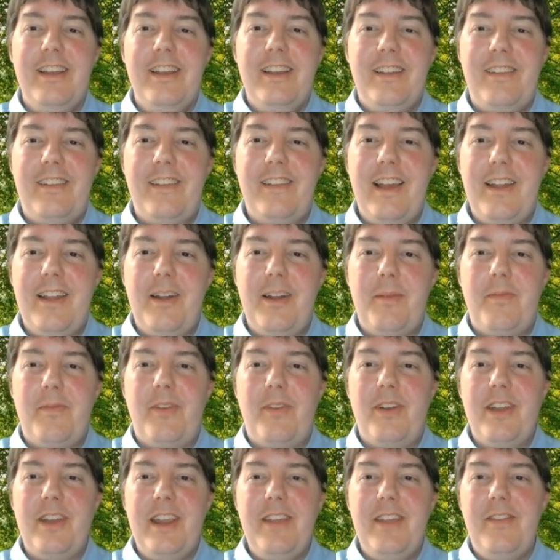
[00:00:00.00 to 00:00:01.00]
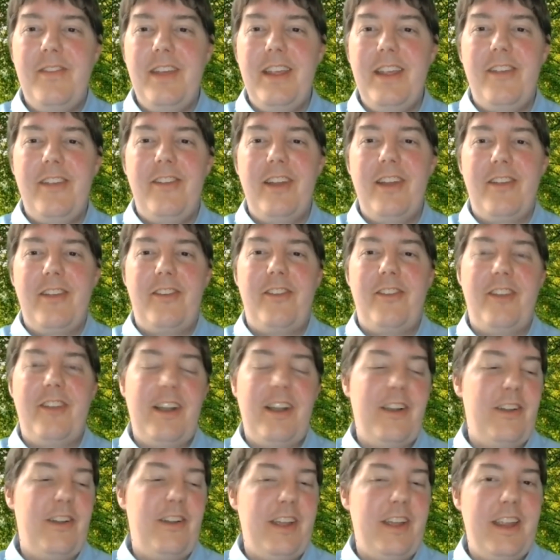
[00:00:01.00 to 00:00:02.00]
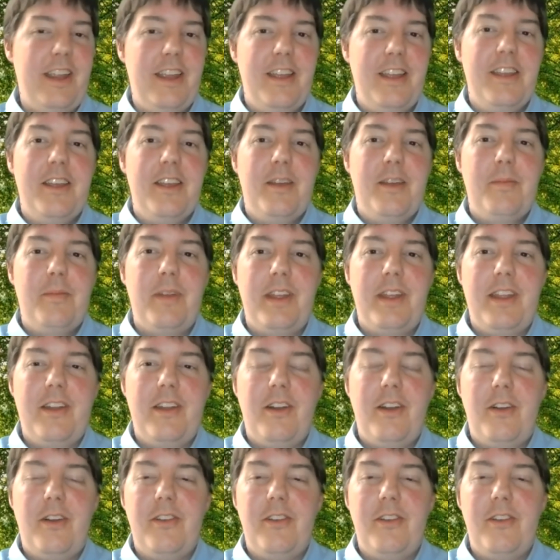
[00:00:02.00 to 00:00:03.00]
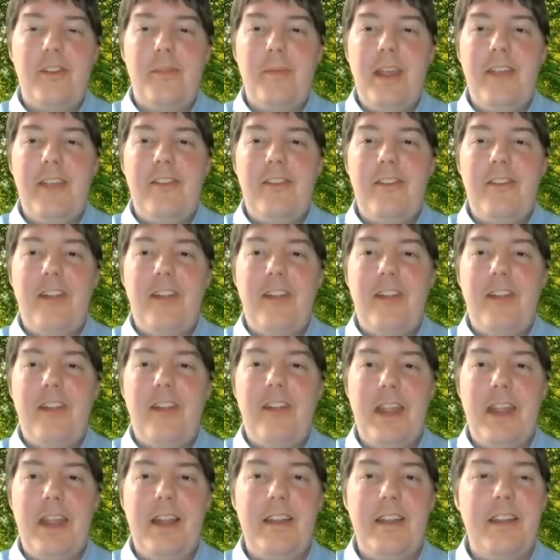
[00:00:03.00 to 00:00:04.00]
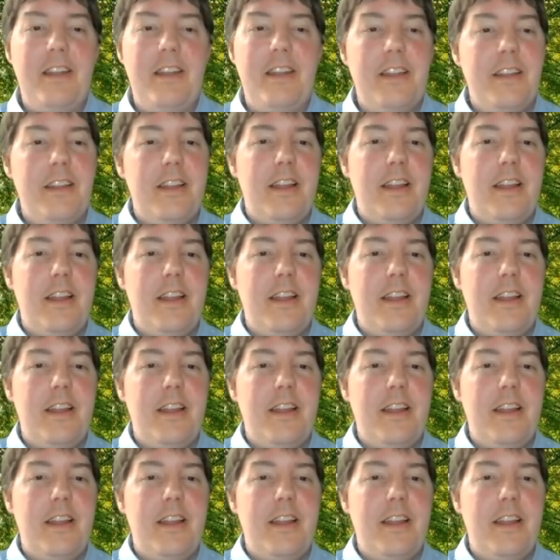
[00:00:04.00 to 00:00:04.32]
set up for EVs necessarily, but just based on demand,